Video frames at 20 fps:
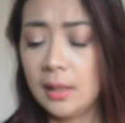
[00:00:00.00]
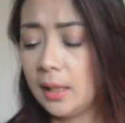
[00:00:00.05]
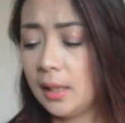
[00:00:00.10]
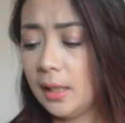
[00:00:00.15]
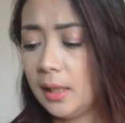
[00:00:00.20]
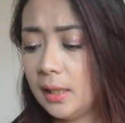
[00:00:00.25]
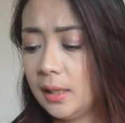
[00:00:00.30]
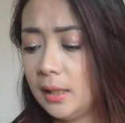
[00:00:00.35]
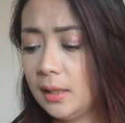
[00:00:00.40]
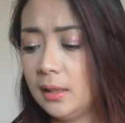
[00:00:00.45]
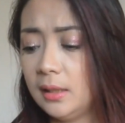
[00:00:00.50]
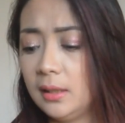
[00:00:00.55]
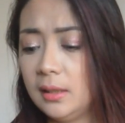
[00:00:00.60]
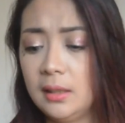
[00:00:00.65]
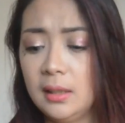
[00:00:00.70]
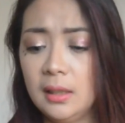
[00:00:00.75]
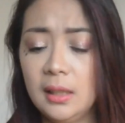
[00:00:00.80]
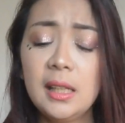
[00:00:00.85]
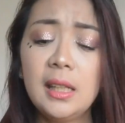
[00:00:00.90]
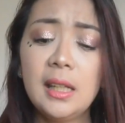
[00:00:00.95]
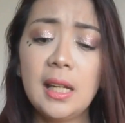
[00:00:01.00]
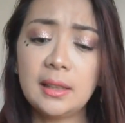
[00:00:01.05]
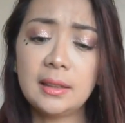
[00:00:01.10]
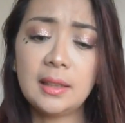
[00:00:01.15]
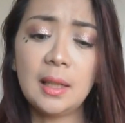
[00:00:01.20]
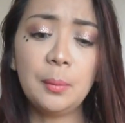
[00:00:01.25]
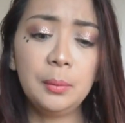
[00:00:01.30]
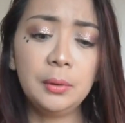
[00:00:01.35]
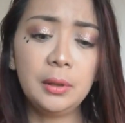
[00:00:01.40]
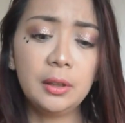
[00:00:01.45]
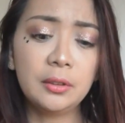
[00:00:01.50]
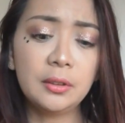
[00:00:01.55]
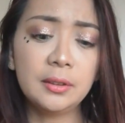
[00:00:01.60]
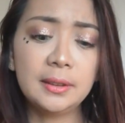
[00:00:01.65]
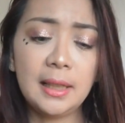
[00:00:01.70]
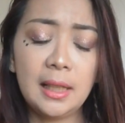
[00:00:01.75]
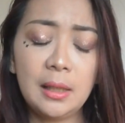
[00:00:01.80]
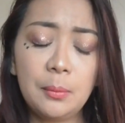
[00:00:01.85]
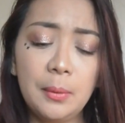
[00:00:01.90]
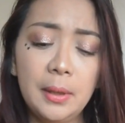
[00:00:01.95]
And yes, I would
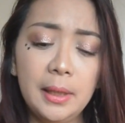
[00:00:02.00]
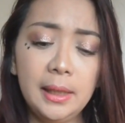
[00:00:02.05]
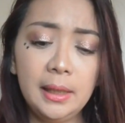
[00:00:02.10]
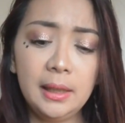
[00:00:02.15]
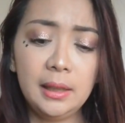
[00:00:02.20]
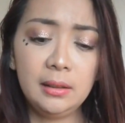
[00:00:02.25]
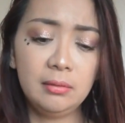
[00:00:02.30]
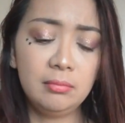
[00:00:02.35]
understand why